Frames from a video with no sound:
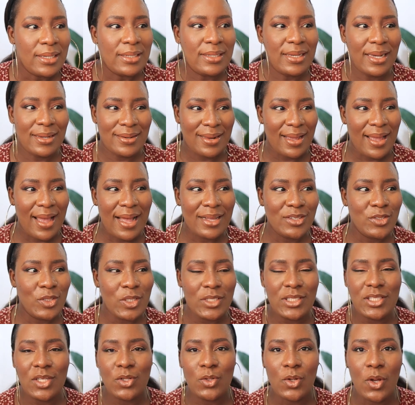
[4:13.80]
Then I had
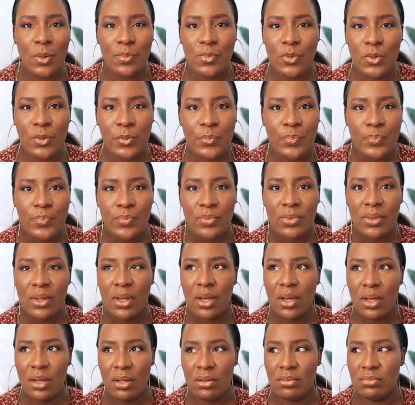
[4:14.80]
just a normal,
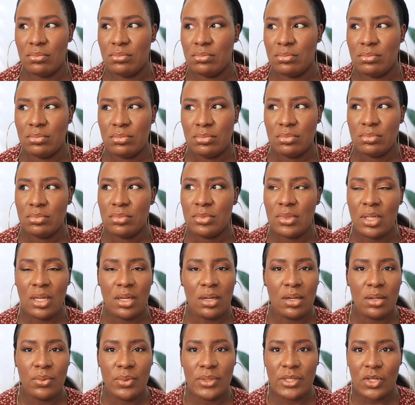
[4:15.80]

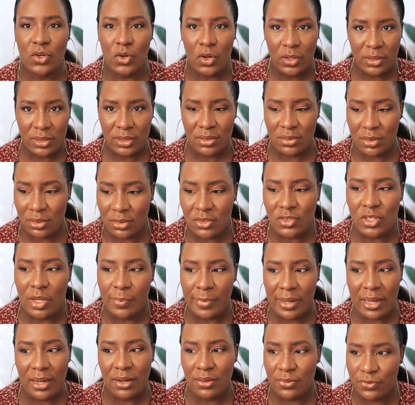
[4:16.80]
what they call it, all this
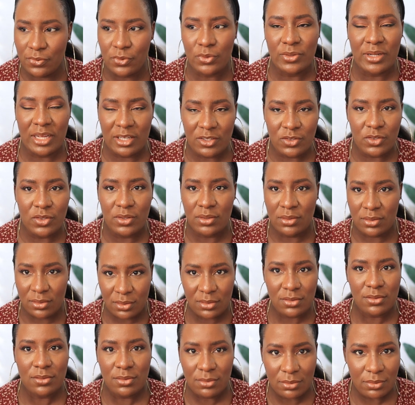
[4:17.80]
normal phone that's
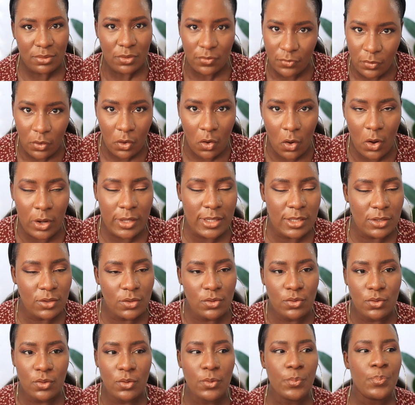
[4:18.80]
just for calling,
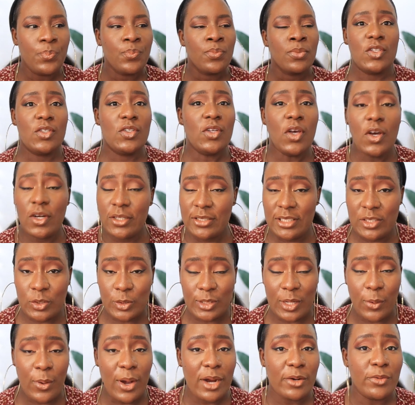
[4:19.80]
you know. So this
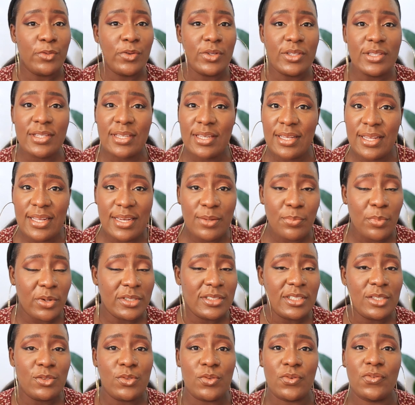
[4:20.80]
was our routine
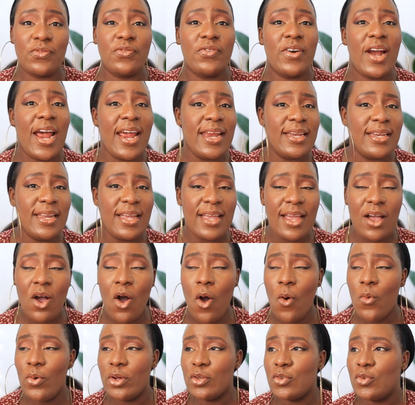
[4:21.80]
Monday to Friday.
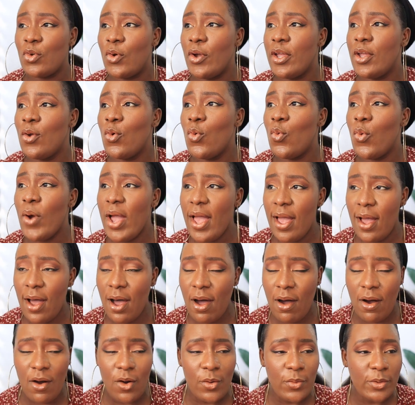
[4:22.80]
All was going
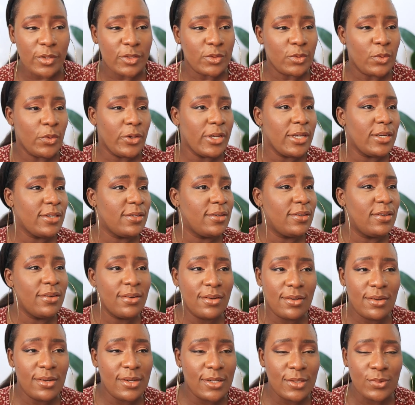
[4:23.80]
well, all was going
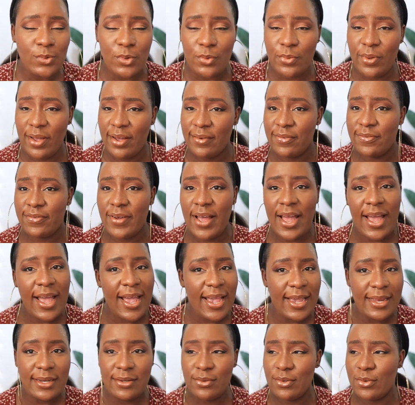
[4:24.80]
good, we were
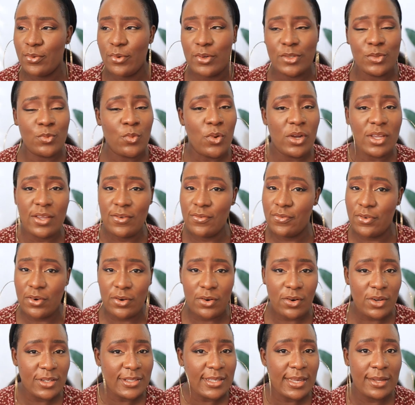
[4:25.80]
fine, it was working
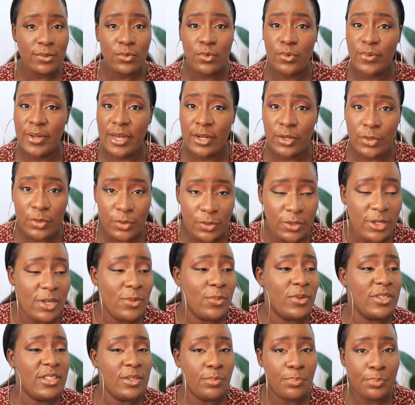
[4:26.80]
for us and we were good. He
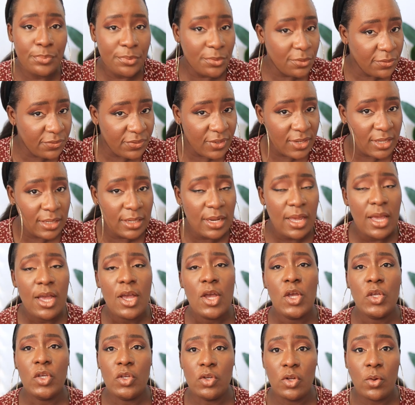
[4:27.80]
was improving,
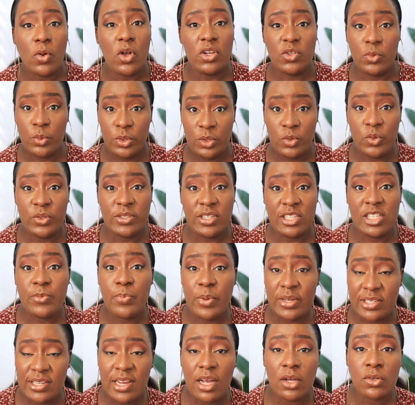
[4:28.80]
you know, because it was a
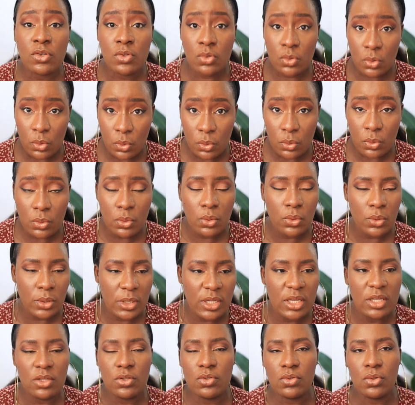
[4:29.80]
special school,
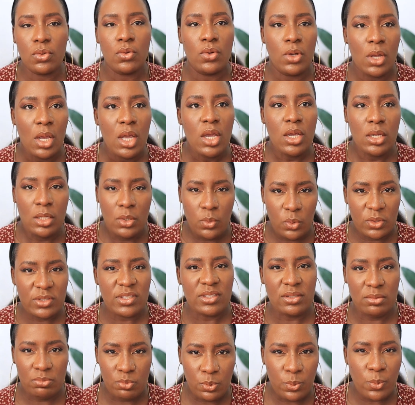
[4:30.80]
okay? So we
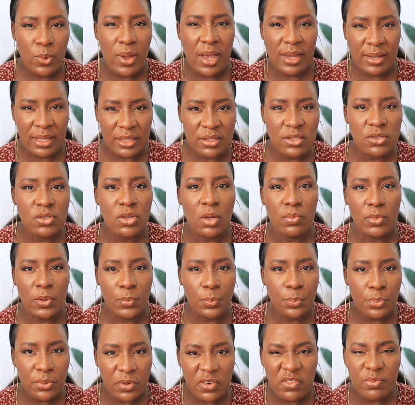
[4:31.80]
were getting some
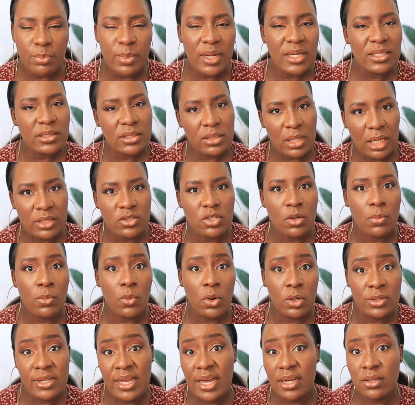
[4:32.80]
improvements and
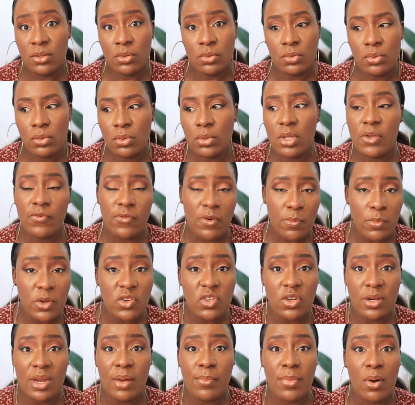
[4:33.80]
some other, you know,
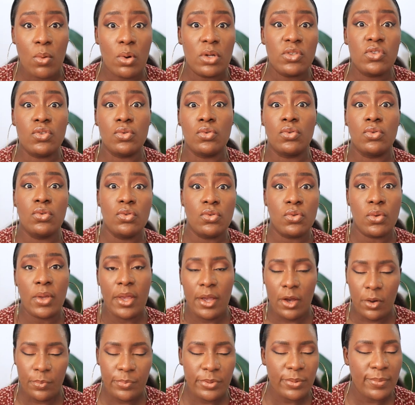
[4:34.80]
information about what to do to
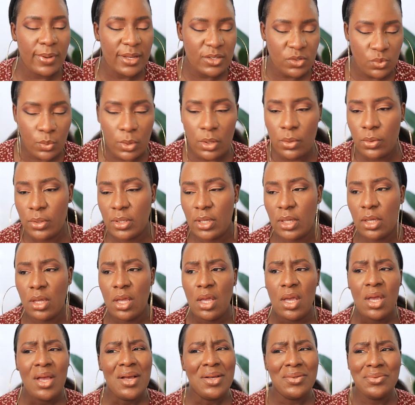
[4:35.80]
help him as well, okay?
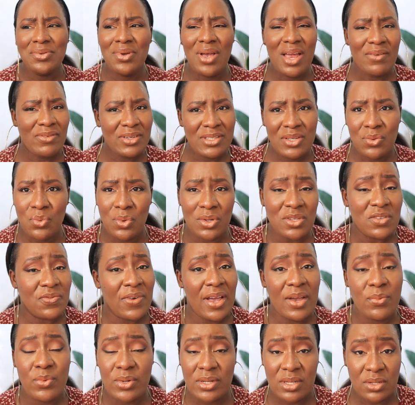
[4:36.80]
So everything was
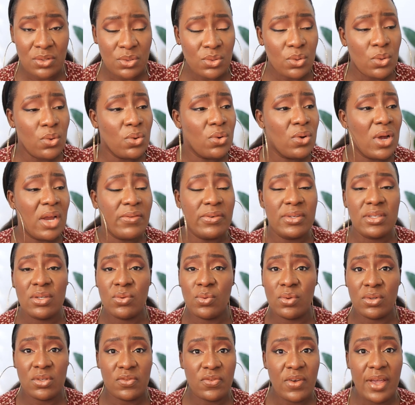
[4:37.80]
fine with the school,
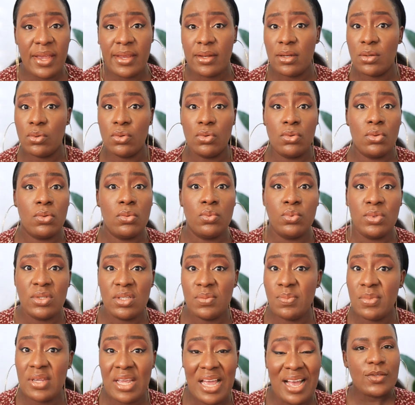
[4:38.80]
everything was fine, you know,
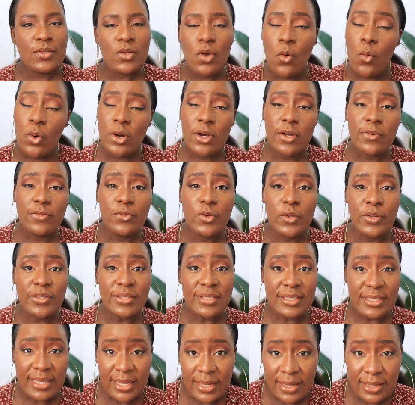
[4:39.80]
with me. So one of
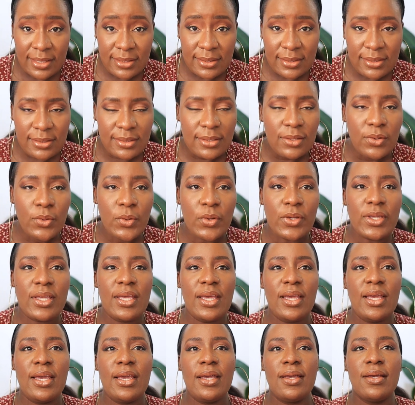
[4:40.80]
those days,
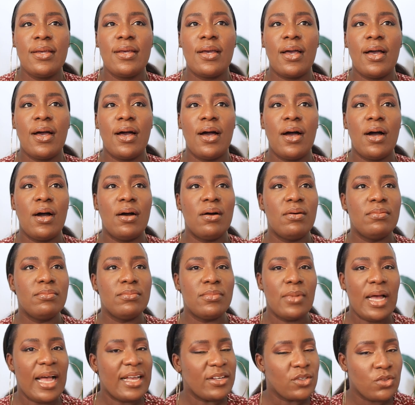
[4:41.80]
okay,
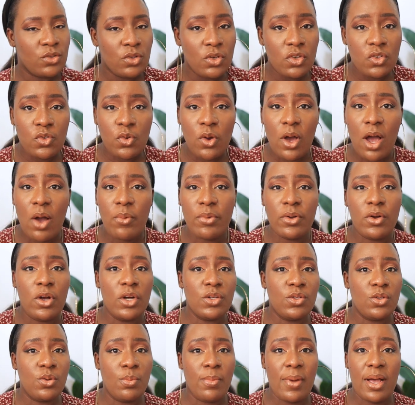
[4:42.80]
as usual, we
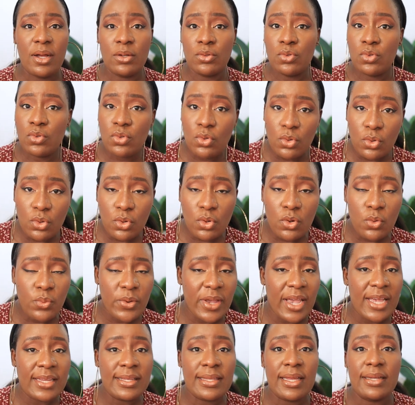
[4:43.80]
got to mile 2,
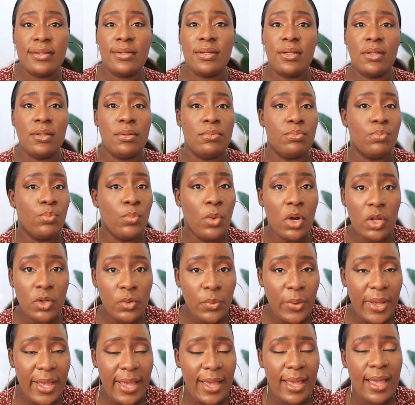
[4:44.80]
we entered the
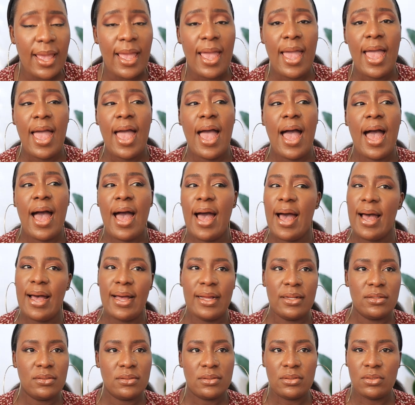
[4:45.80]
Molue,
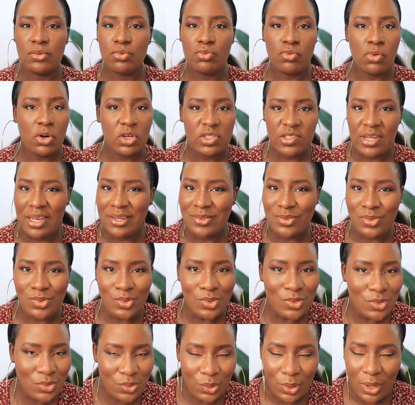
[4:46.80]
and rush as
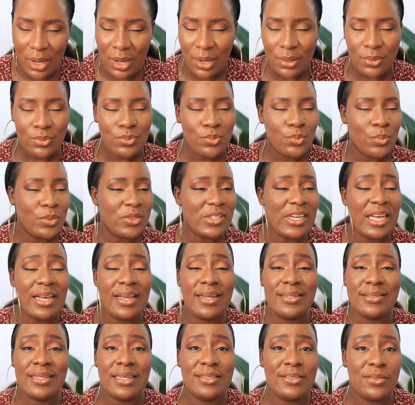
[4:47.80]
usual, which
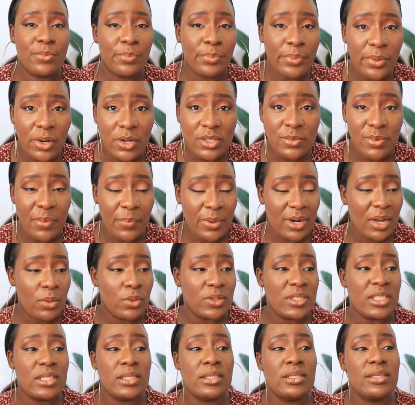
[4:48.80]
I entered the bus. My brother
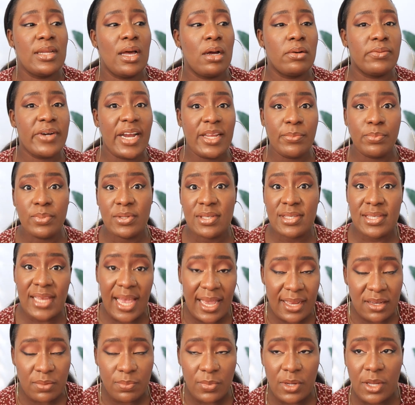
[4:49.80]
was sitting down right
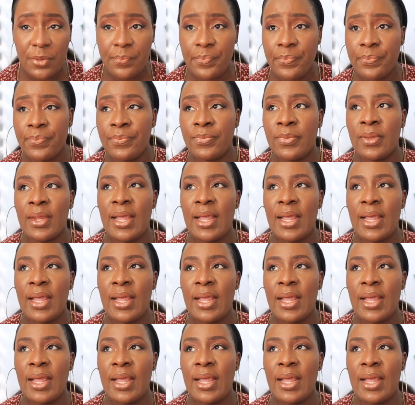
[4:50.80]
beside me.